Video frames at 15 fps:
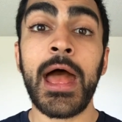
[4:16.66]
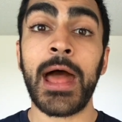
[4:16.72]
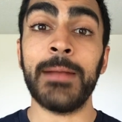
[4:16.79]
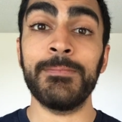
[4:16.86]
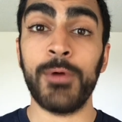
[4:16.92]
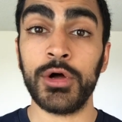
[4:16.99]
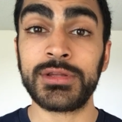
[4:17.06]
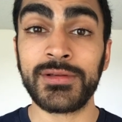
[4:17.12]

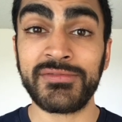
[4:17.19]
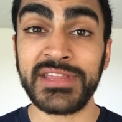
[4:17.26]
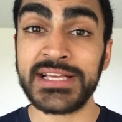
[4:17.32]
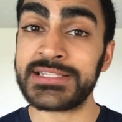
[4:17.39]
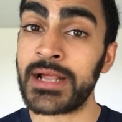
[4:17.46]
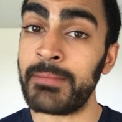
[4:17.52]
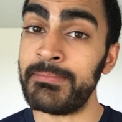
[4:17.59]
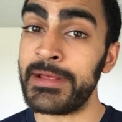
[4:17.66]
And both of
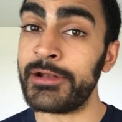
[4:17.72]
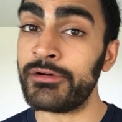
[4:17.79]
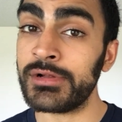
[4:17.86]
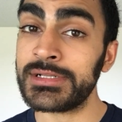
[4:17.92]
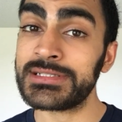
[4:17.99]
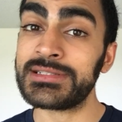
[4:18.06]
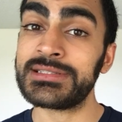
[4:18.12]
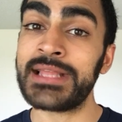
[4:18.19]
these are
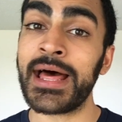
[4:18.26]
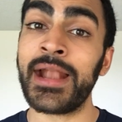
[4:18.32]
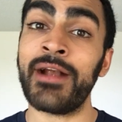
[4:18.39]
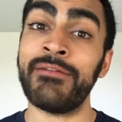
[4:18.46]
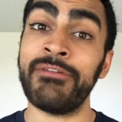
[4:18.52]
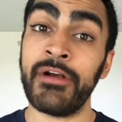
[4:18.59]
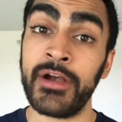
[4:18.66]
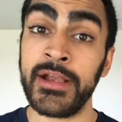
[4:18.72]
minerals that
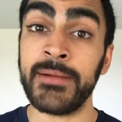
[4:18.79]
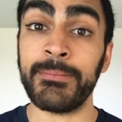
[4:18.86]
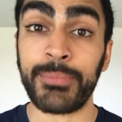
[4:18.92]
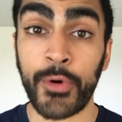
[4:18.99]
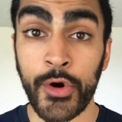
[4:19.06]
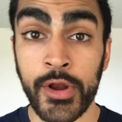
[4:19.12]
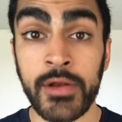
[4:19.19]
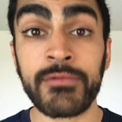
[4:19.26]
are very
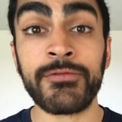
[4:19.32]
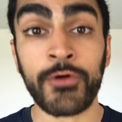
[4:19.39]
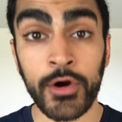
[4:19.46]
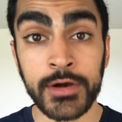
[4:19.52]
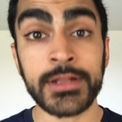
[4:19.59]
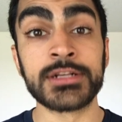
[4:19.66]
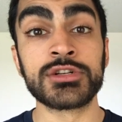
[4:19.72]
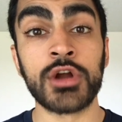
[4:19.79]
important
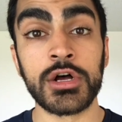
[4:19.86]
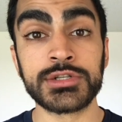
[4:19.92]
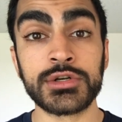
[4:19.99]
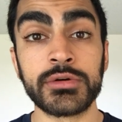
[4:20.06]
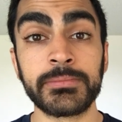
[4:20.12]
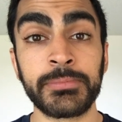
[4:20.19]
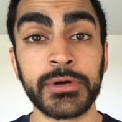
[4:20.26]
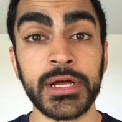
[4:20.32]
for
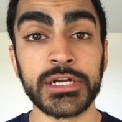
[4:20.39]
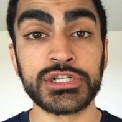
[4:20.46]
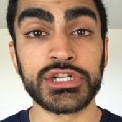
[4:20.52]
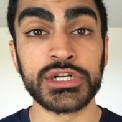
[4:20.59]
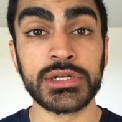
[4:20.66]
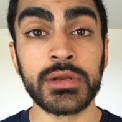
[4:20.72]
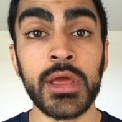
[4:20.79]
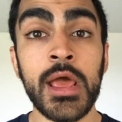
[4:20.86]
testosterone
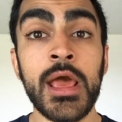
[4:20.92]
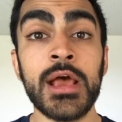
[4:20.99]
production.